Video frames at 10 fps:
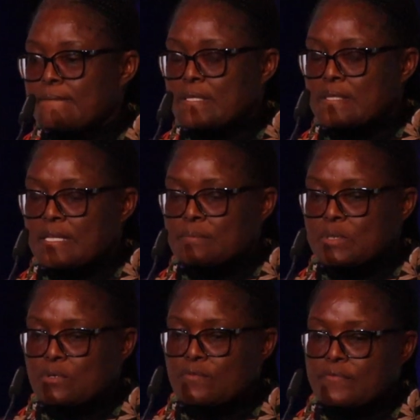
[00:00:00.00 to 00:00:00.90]
in
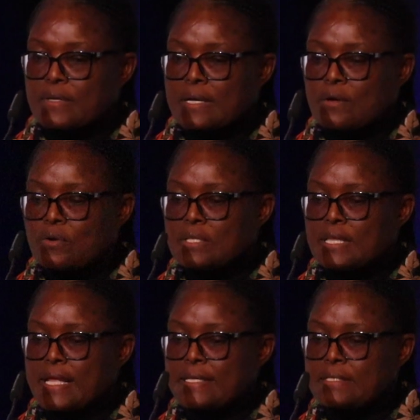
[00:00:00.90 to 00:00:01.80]
terms of
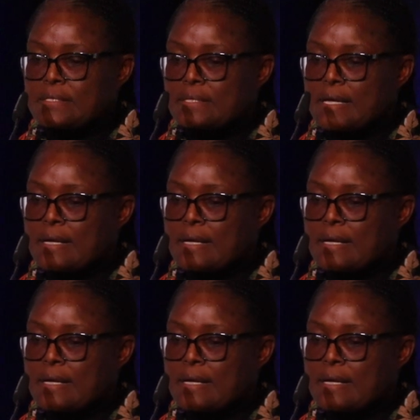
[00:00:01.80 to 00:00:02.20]
online